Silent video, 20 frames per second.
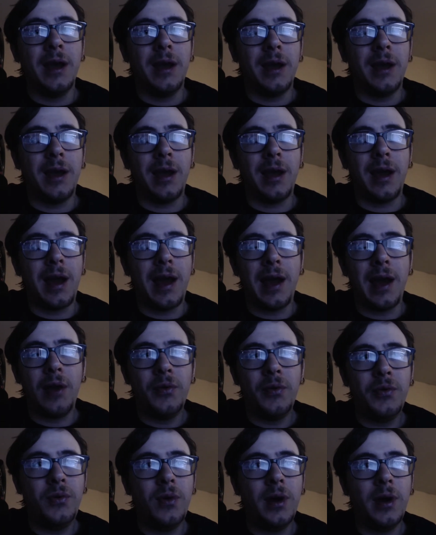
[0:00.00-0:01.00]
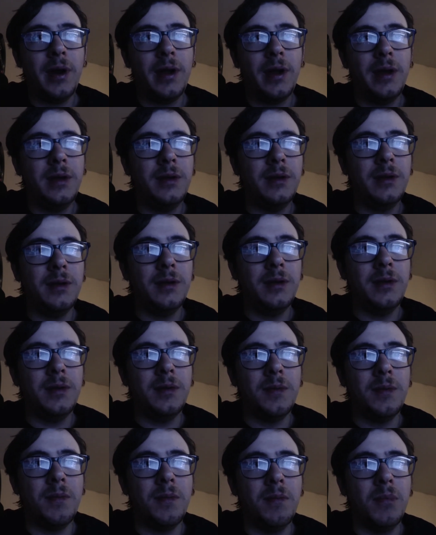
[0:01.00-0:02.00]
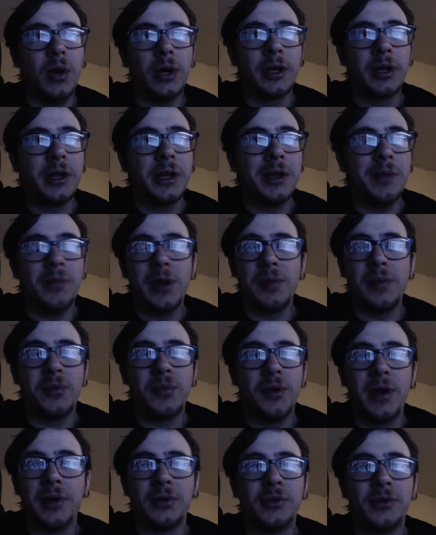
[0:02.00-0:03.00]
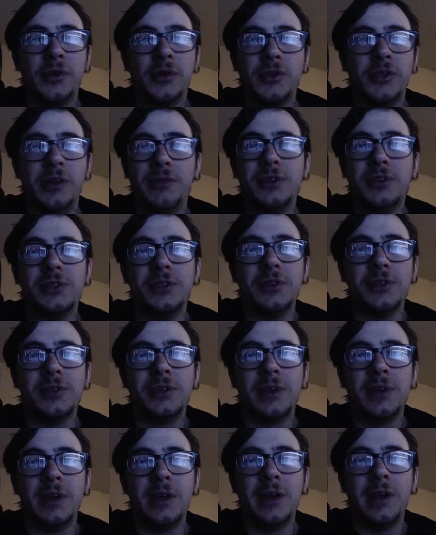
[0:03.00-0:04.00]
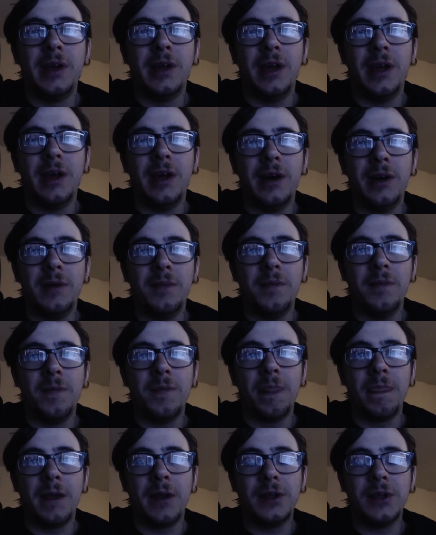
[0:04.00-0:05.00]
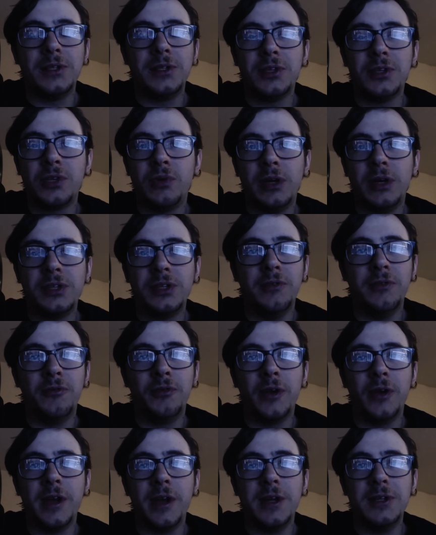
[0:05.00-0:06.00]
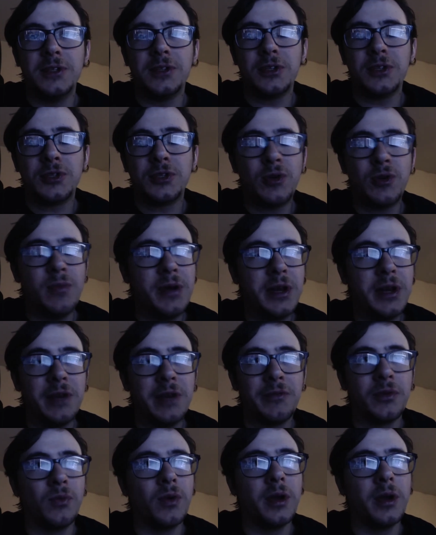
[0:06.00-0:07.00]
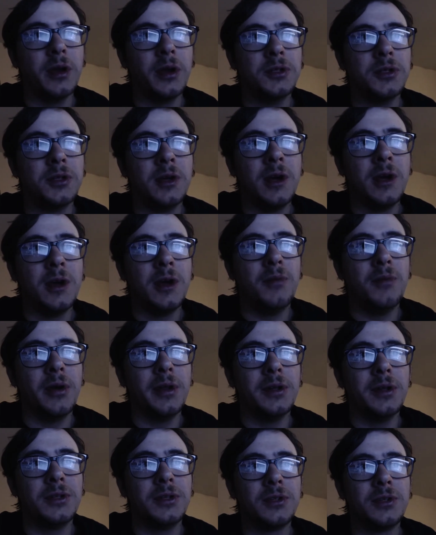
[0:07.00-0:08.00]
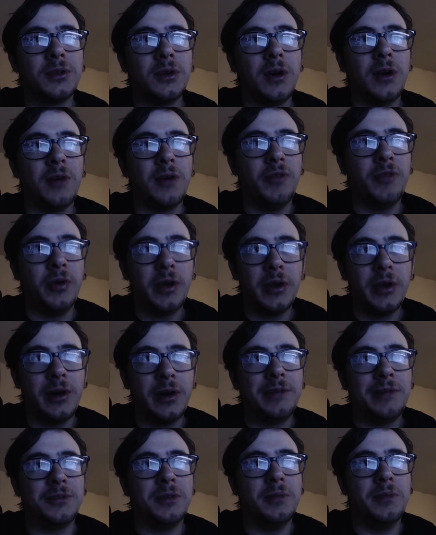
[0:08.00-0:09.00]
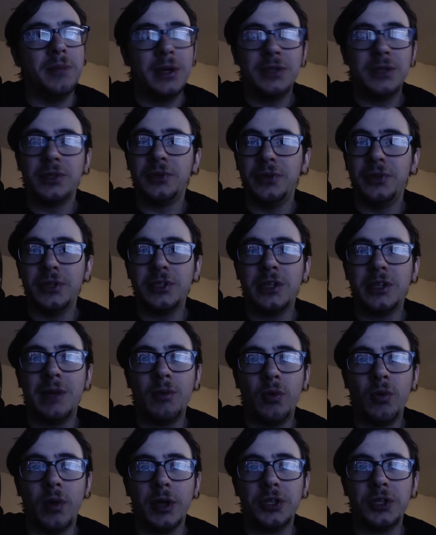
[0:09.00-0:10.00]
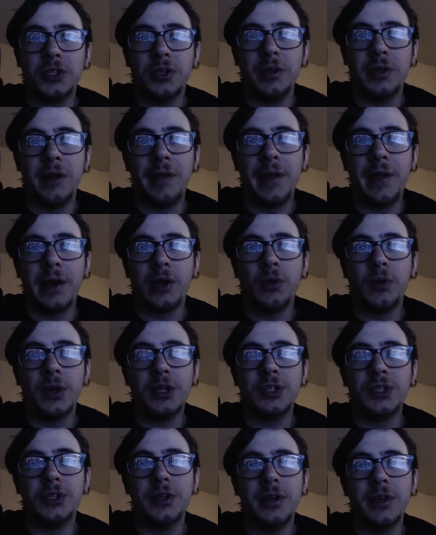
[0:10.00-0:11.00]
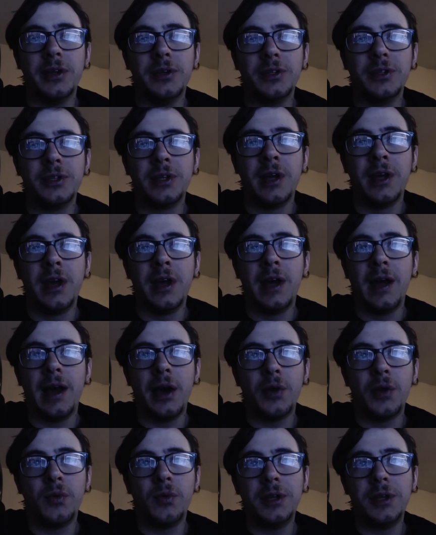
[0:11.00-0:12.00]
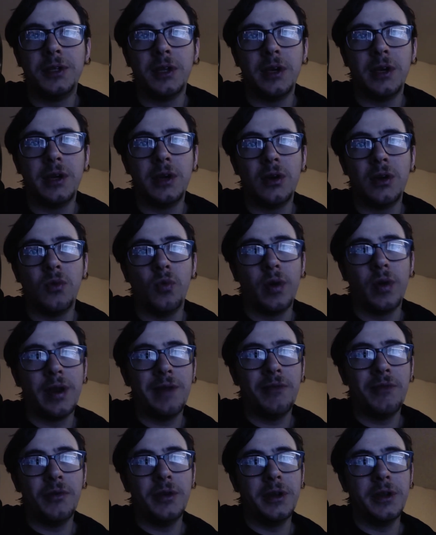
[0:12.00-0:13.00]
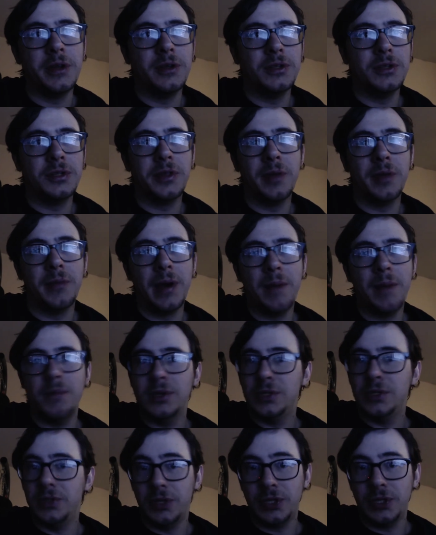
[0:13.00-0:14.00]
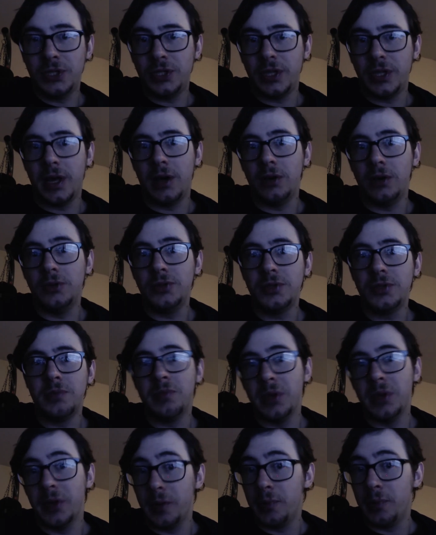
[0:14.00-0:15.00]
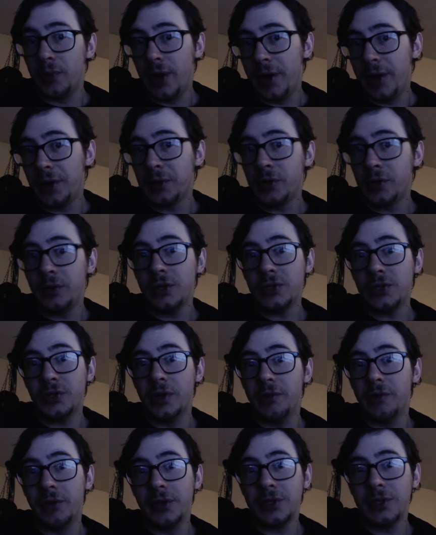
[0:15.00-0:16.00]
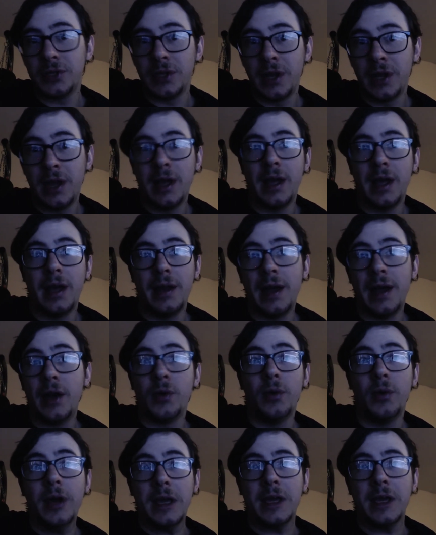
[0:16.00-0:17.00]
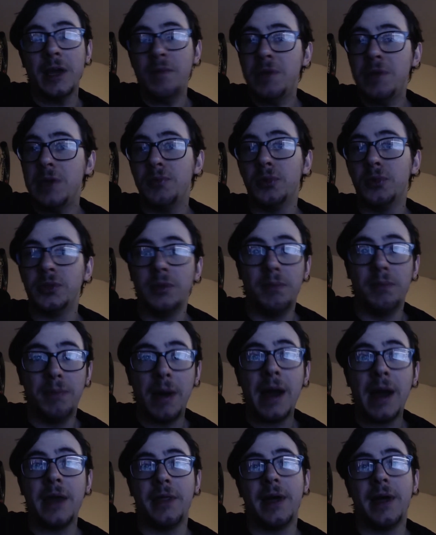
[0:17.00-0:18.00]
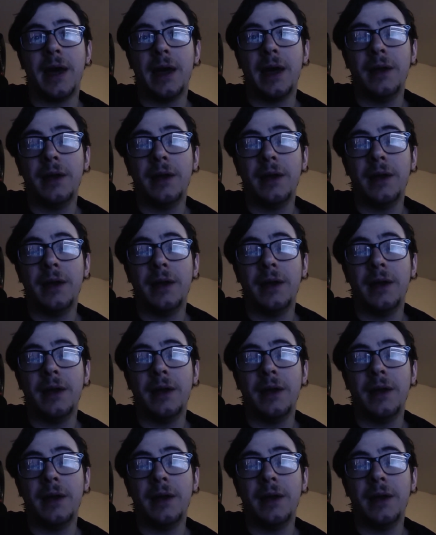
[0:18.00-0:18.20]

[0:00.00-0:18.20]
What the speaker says: how do I market my product or services? And I see this question phrased so many different ways, but it's very often basically the same question. And that question is, how do I take whatever it is that my business sells, be it a product or a service, and how do I get people to buy that?